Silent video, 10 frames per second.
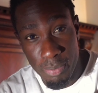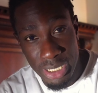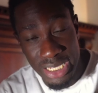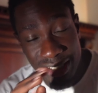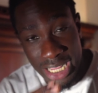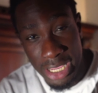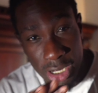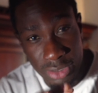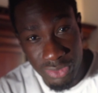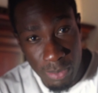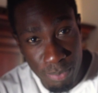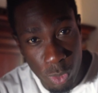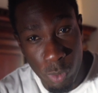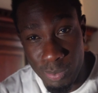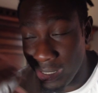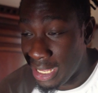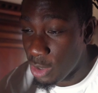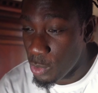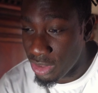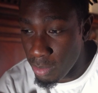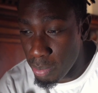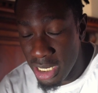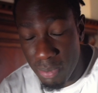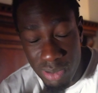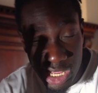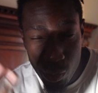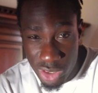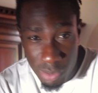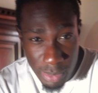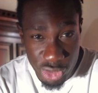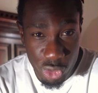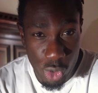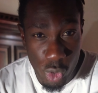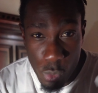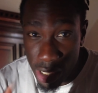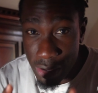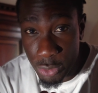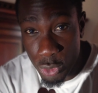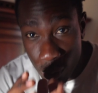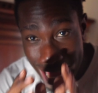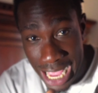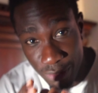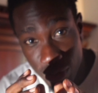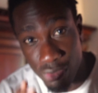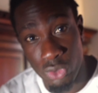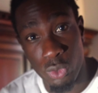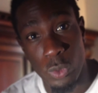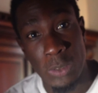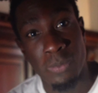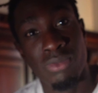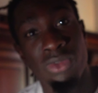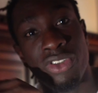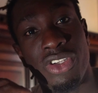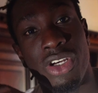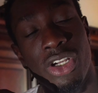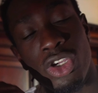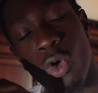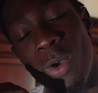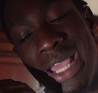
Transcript: beat, staying on tempo, playing with the beat, playing with the metronome, whatever you have to do to go